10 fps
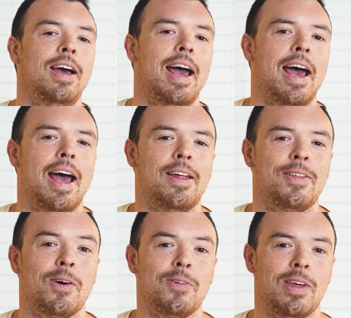And
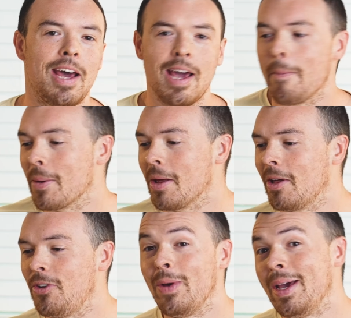so today I'm gonna
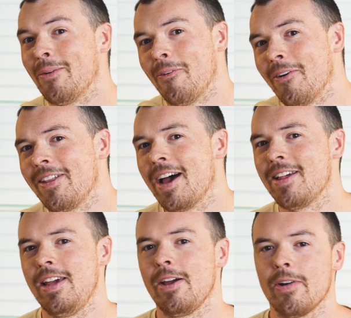let you in on that
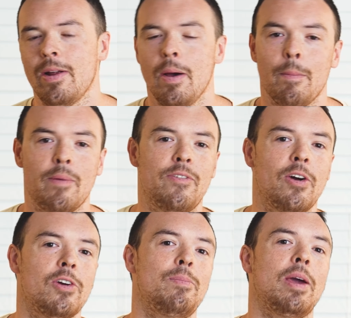secret, but
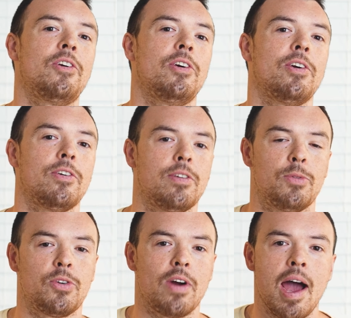first make sure you're
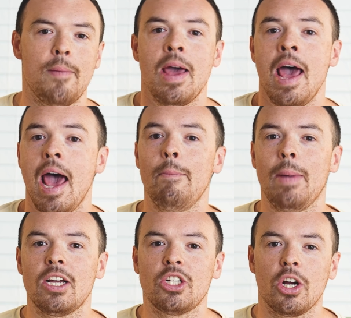subscribed and
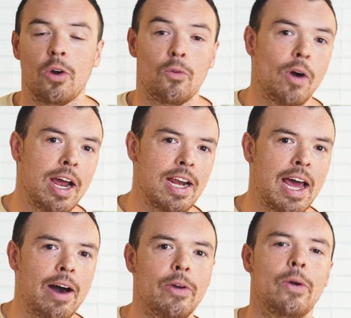make sure right
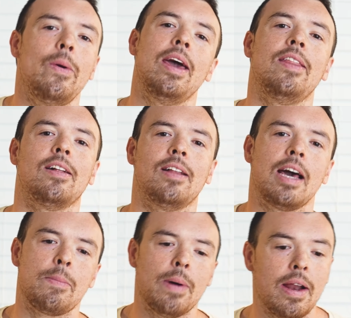now you hit the
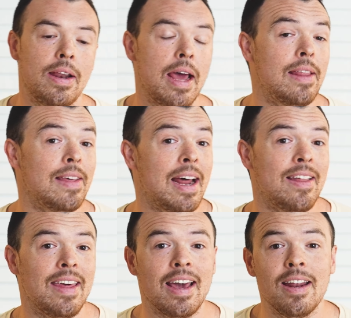like button, and then
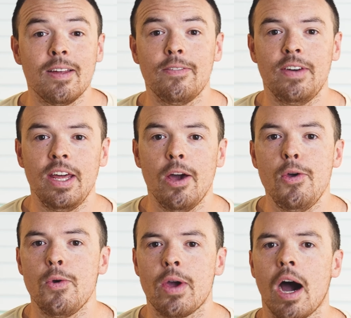at the end of the video
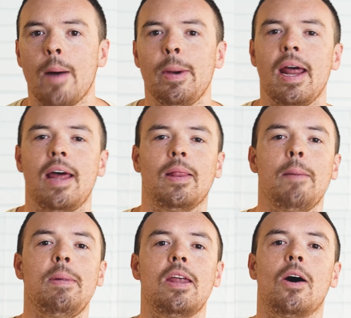you comment and
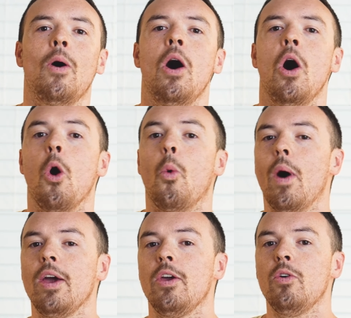let me know
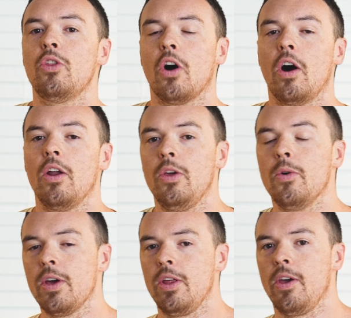what you thought you
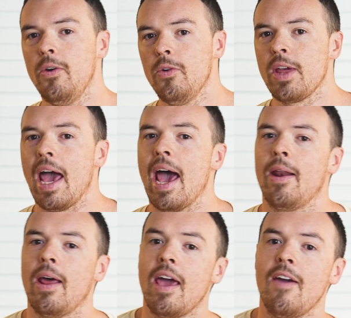could use
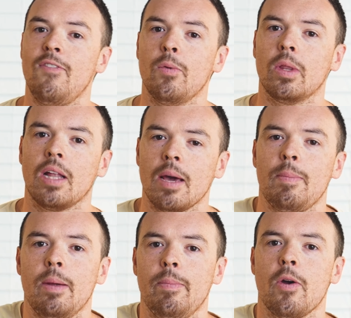and if you would like
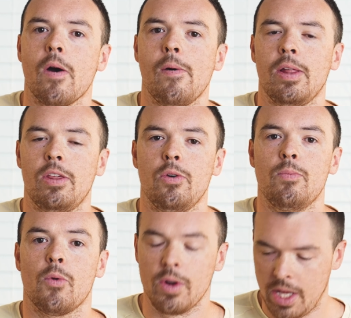me to go into
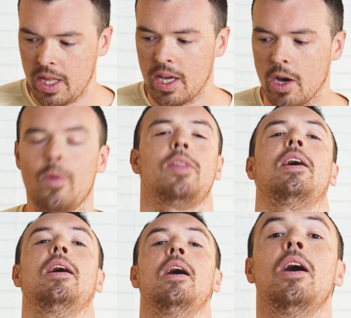more detail with
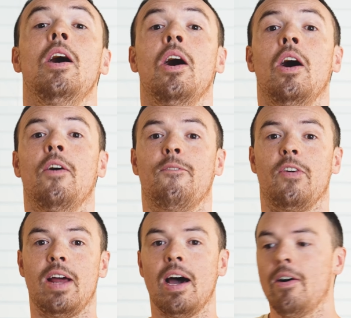it.
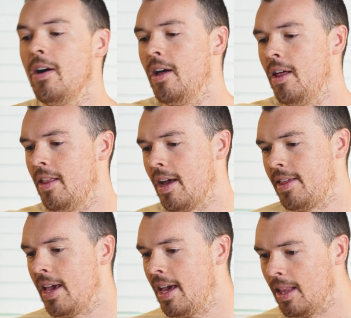For now,
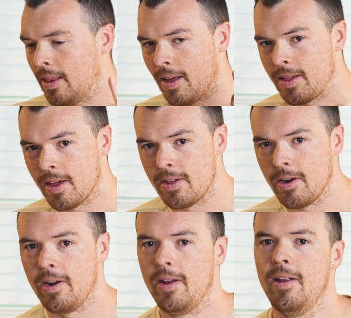that's it, let's get started.